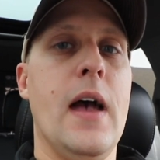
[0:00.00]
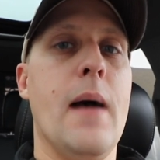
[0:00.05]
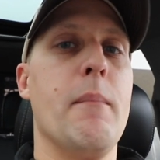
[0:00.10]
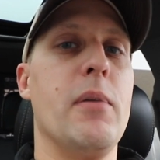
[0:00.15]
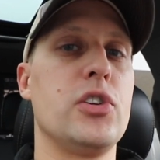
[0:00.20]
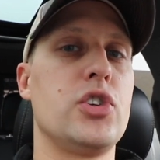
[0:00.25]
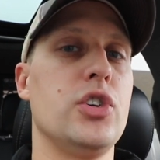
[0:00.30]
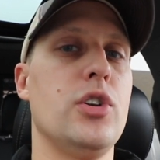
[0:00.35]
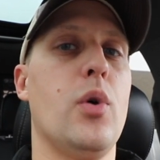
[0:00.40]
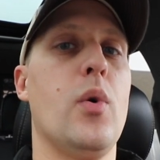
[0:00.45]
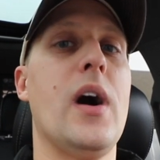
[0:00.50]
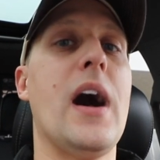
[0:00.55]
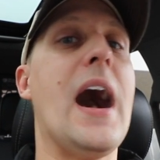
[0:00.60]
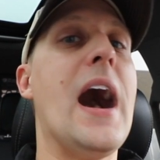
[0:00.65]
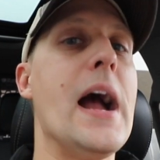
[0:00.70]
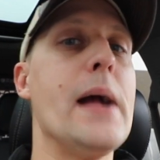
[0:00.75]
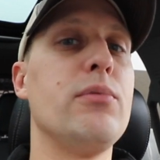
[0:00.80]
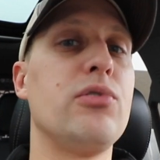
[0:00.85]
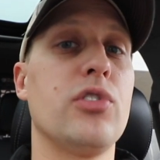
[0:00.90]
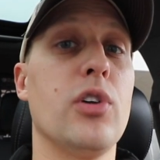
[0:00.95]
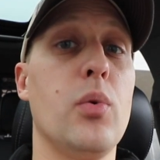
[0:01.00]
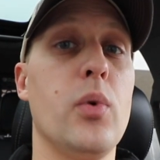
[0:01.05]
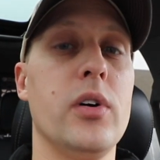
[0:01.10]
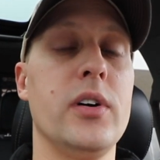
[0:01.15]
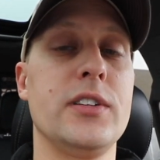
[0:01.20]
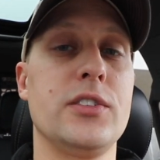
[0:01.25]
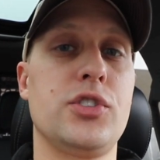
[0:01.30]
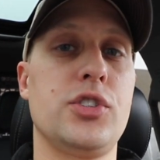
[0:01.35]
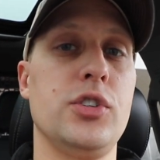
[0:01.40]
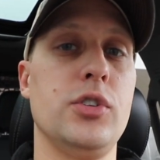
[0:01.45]
But you know what? I'm still
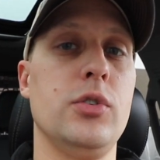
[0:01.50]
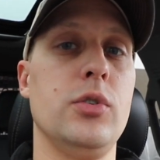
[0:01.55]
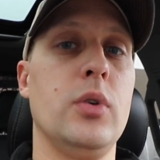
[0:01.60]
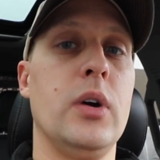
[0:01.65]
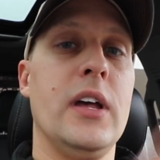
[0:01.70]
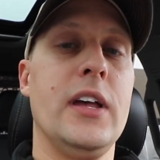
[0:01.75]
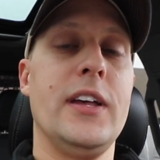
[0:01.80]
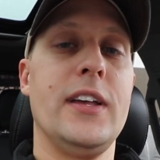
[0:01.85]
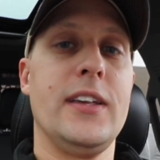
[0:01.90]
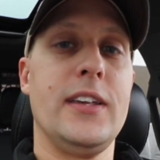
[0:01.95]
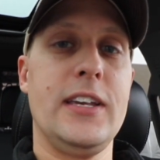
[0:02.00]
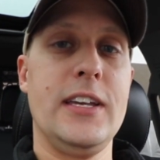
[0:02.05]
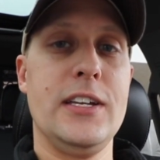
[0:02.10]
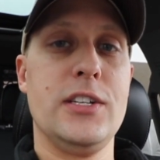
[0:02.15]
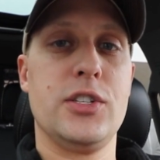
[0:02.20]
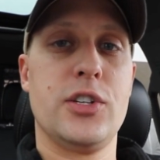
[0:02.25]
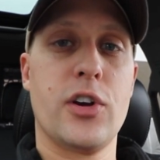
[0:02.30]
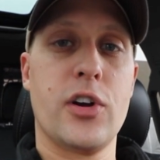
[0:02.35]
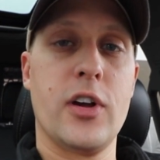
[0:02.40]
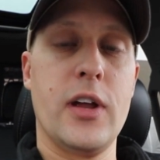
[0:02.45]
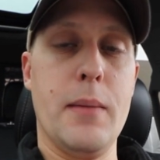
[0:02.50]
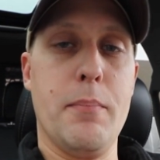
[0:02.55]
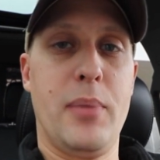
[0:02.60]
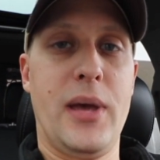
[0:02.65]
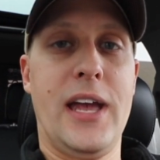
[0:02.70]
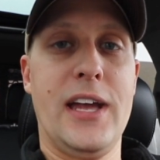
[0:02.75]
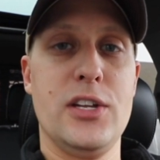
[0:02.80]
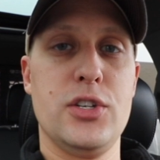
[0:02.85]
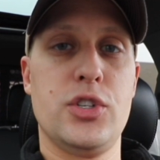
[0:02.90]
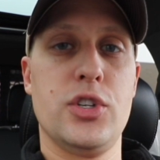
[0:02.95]
willing to eat dirt and
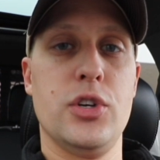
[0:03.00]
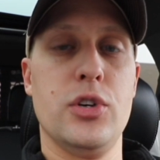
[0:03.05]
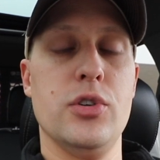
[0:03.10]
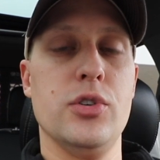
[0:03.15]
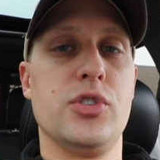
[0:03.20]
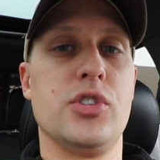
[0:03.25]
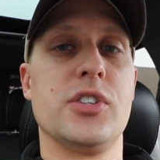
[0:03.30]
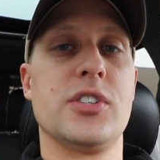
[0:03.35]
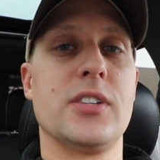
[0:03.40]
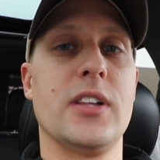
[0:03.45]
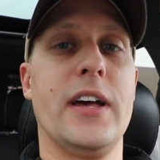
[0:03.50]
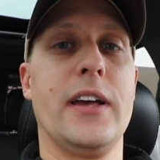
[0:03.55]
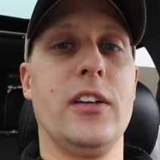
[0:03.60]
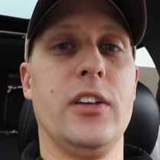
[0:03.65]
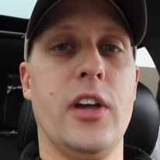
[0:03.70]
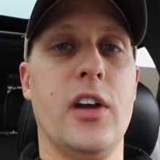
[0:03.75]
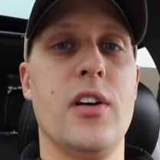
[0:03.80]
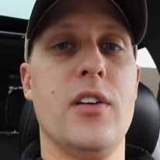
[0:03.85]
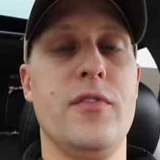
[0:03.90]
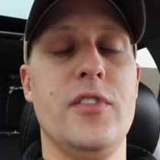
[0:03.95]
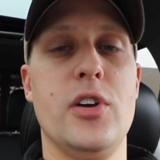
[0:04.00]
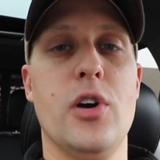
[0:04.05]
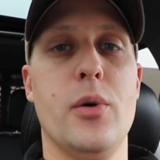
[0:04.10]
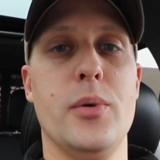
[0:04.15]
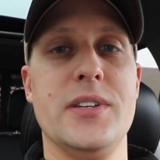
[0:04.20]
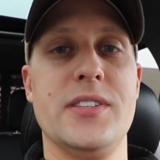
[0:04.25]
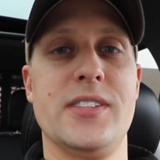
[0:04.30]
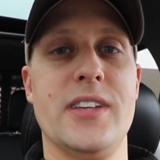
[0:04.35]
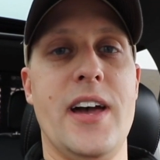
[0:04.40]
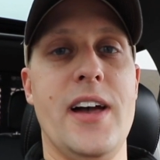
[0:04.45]
pay dues just like Gary Vee
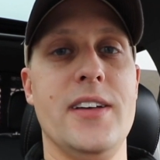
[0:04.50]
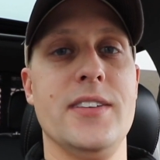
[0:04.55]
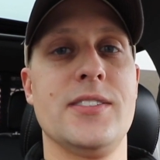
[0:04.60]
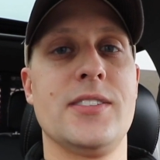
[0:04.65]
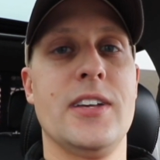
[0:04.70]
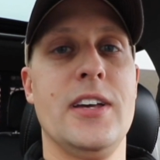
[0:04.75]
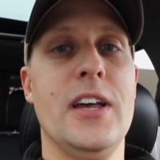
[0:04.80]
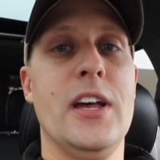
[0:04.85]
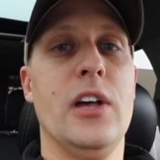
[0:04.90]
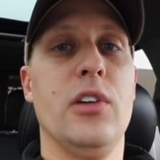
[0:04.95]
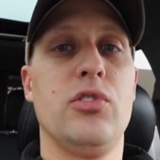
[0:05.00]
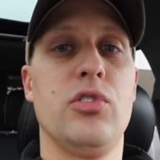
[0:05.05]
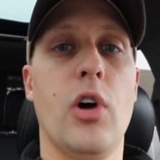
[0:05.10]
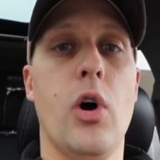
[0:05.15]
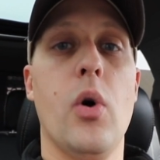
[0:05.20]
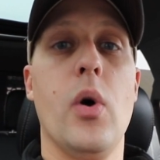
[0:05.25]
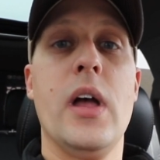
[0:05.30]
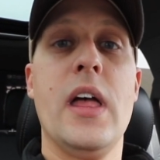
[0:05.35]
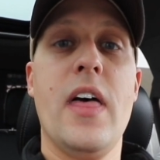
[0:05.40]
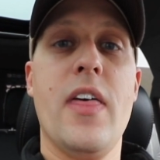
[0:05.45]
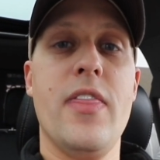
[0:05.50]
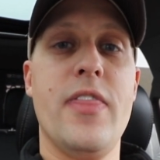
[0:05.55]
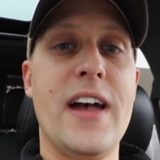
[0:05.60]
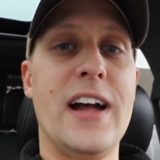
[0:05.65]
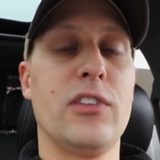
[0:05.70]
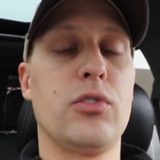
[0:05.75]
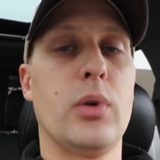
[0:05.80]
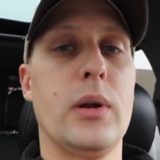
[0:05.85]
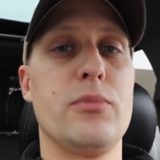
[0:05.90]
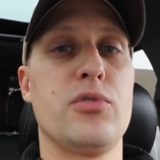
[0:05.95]
always says. So
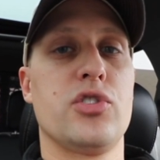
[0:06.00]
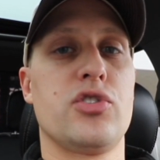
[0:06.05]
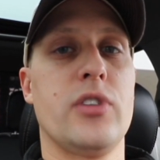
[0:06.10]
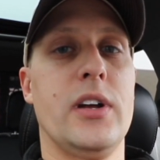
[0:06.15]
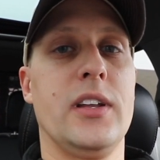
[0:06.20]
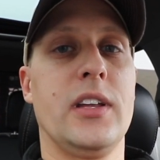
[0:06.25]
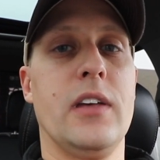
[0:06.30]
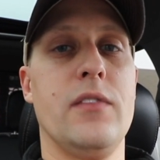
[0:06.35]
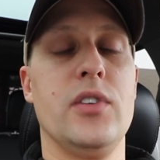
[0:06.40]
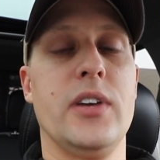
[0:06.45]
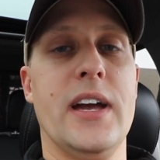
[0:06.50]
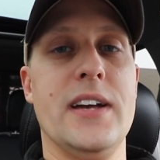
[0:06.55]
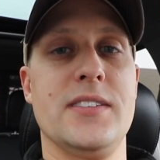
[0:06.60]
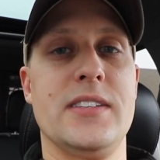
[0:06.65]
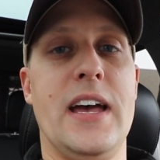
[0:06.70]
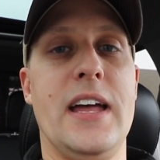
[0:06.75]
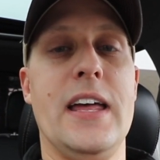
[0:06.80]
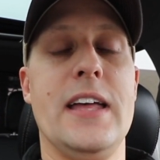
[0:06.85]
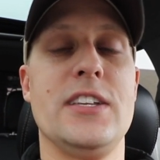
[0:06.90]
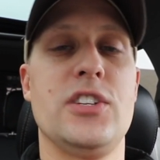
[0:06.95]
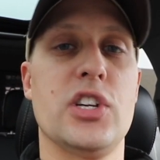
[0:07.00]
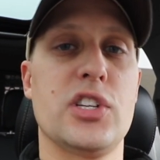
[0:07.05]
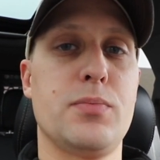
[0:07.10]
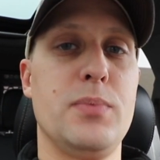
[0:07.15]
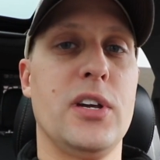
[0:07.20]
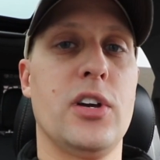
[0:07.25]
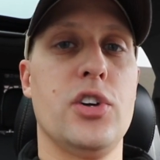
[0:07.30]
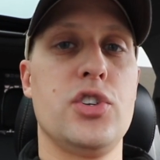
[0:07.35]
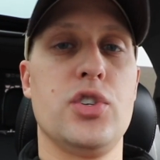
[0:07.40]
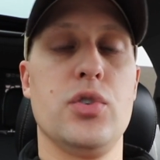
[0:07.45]
that's what I'm just trying to give you guys that just
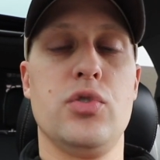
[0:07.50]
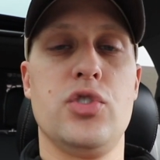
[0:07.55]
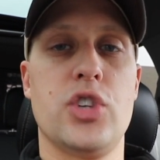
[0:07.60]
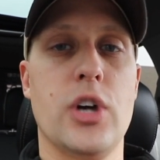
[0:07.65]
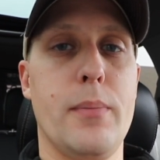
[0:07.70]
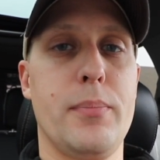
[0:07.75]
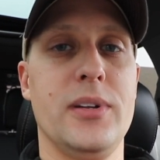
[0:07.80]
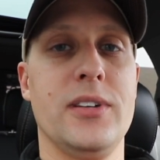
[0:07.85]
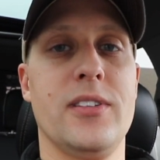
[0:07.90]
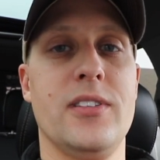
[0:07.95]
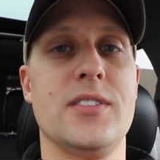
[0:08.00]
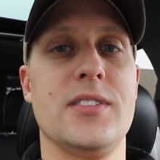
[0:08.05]
because you jump into